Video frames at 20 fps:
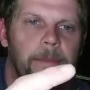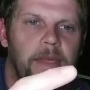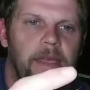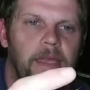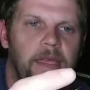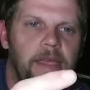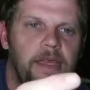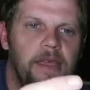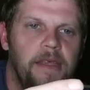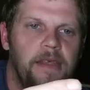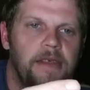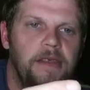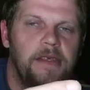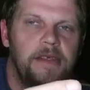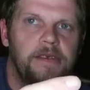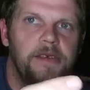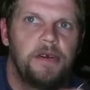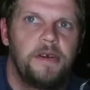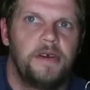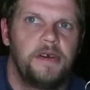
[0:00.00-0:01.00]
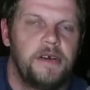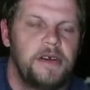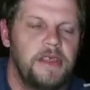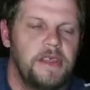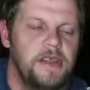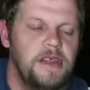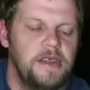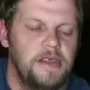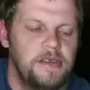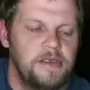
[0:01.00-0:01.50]
and it's harder to
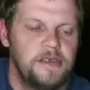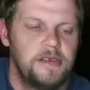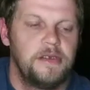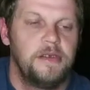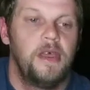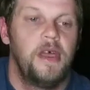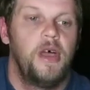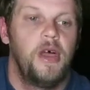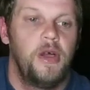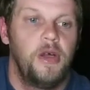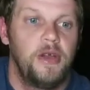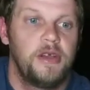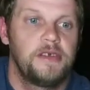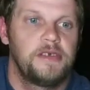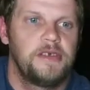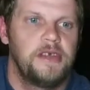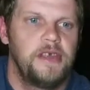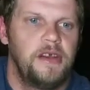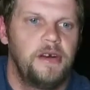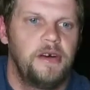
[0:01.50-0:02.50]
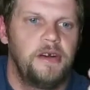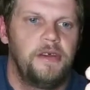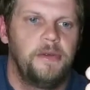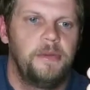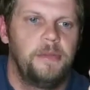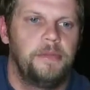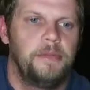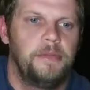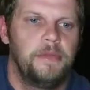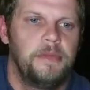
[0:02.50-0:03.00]
get a hook set on
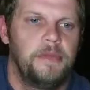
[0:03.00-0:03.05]
them.